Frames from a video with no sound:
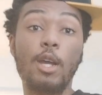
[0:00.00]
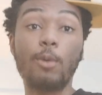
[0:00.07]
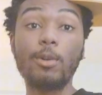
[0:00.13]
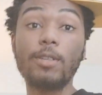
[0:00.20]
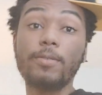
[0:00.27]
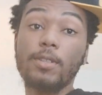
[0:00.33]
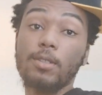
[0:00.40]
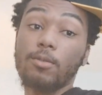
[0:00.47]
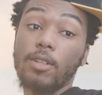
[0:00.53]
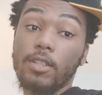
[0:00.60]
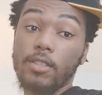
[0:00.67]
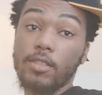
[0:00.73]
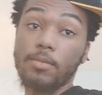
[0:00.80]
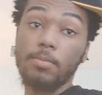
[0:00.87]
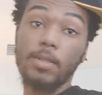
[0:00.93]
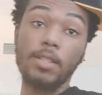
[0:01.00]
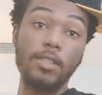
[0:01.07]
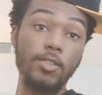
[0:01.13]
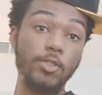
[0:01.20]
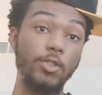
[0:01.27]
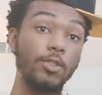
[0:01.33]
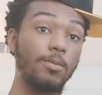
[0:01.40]
We finna watch a
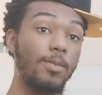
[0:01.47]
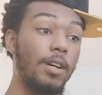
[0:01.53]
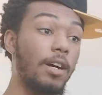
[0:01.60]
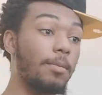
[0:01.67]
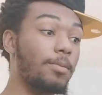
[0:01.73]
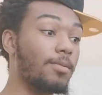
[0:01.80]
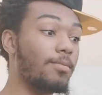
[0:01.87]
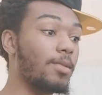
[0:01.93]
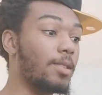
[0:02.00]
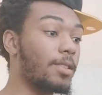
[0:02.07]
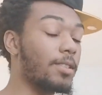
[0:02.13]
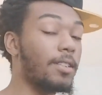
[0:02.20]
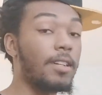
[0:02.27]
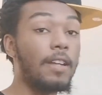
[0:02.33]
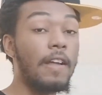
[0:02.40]
Spanish soap opera, bro.